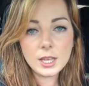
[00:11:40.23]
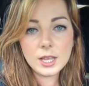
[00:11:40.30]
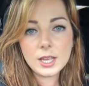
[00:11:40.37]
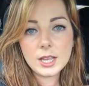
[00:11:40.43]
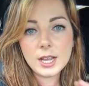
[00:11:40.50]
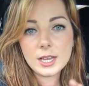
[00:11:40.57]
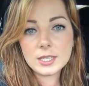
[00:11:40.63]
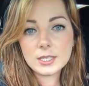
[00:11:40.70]

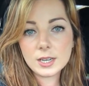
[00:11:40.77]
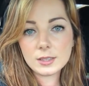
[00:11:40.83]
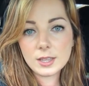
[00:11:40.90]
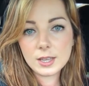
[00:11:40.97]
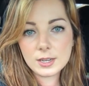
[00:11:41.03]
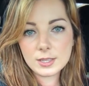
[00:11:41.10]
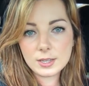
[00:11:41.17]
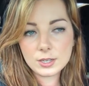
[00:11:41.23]
I stuck
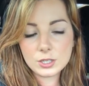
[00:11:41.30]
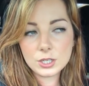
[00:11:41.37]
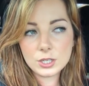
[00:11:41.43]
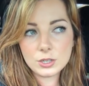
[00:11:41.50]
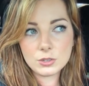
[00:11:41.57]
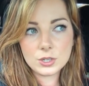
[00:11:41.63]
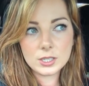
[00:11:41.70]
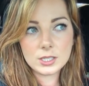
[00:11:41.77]
that in there
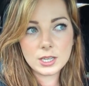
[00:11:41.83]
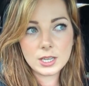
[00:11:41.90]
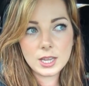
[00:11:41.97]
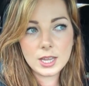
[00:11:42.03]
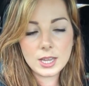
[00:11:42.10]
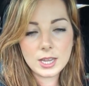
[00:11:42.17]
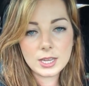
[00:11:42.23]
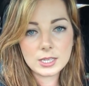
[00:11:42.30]
too, just in
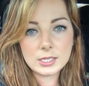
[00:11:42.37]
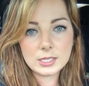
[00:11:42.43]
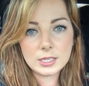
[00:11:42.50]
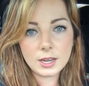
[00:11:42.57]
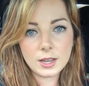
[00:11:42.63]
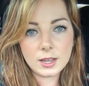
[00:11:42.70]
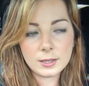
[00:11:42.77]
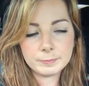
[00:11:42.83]
case.
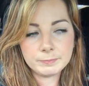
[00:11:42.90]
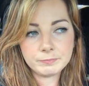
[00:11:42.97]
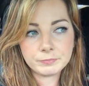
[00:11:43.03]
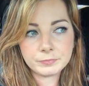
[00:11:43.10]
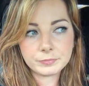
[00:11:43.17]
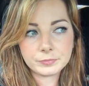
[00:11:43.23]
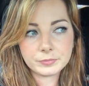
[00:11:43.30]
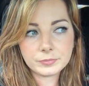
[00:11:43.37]

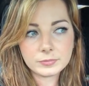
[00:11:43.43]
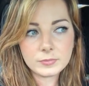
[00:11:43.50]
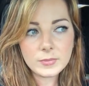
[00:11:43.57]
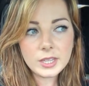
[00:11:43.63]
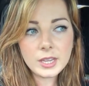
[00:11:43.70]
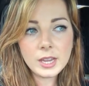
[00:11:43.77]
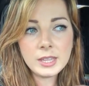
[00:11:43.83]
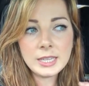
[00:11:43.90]

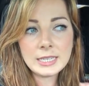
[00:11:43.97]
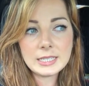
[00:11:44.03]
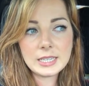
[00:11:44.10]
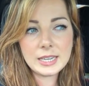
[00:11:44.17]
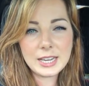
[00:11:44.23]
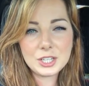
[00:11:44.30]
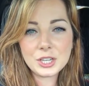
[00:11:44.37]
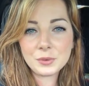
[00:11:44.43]
And then
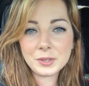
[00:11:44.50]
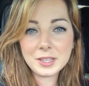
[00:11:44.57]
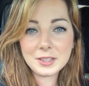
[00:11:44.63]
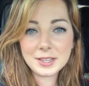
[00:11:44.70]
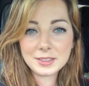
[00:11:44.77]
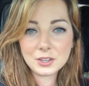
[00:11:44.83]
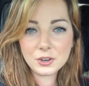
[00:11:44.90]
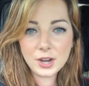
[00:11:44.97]
today, she didn't really
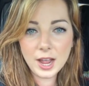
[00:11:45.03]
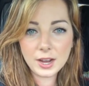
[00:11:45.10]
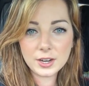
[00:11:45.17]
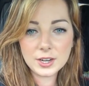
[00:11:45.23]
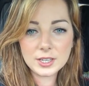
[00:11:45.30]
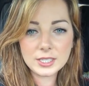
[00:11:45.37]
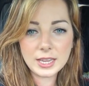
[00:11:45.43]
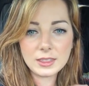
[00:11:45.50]
like the
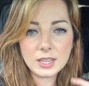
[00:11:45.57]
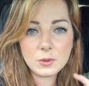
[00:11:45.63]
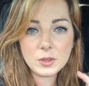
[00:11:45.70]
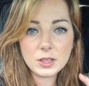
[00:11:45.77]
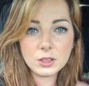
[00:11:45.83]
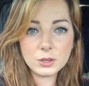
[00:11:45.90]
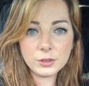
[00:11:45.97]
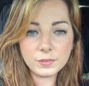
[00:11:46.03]
crackers. I think
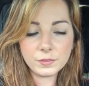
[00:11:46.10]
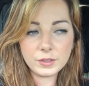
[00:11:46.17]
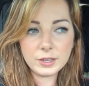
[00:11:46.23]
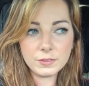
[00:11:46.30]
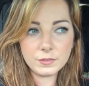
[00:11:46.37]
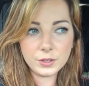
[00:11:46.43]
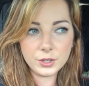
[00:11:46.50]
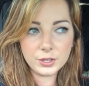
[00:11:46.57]
with gluten-free
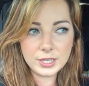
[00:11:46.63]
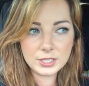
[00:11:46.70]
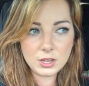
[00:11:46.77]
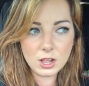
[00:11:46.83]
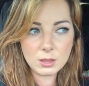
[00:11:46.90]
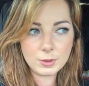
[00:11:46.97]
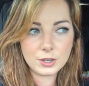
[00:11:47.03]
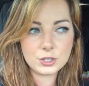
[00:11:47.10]
food, it's
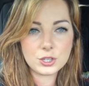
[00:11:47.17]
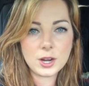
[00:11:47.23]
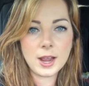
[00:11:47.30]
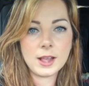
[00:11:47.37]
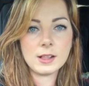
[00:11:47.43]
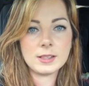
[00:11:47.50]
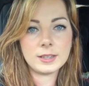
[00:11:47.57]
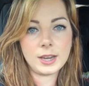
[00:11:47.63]
all about
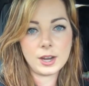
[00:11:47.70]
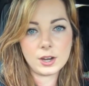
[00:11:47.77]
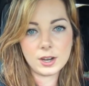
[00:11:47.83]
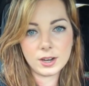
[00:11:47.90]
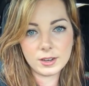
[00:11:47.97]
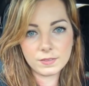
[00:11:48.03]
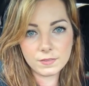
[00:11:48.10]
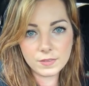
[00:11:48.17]
trial and error
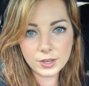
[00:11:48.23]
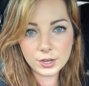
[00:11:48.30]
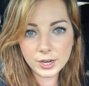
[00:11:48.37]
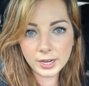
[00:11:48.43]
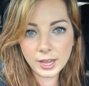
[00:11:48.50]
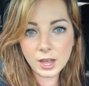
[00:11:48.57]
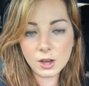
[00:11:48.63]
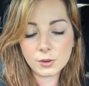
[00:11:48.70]
and
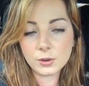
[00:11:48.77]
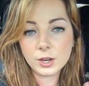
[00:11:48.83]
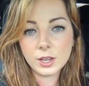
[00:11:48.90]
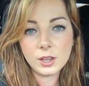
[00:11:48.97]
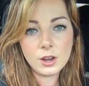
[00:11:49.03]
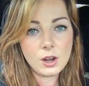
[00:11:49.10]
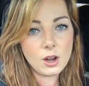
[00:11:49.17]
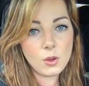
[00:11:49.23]
figuring out
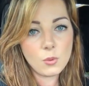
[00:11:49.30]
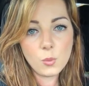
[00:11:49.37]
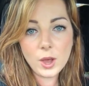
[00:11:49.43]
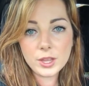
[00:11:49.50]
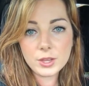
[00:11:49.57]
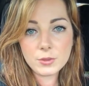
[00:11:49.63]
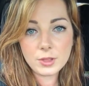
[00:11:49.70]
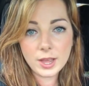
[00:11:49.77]

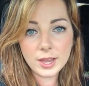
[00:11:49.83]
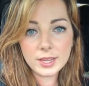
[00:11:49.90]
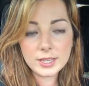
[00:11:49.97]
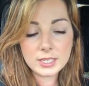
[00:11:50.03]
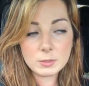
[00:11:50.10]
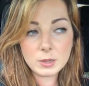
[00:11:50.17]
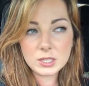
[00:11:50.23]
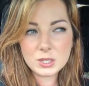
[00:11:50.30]
what you like,
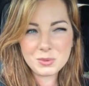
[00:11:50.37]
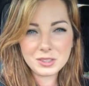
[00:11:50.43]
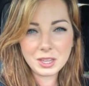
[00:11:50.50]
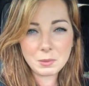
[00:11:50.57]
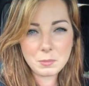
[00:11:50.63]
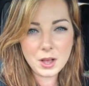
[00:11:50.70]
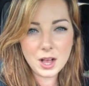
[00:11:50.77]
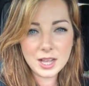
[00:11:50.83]
especially with
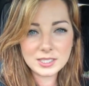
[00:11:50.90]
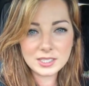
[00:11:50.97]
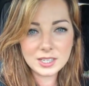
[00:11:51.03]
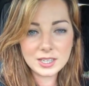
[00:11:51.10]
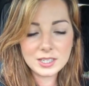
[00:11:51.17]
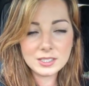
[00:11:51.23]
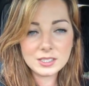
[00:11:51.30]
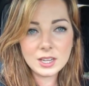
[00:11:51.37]
like pastas.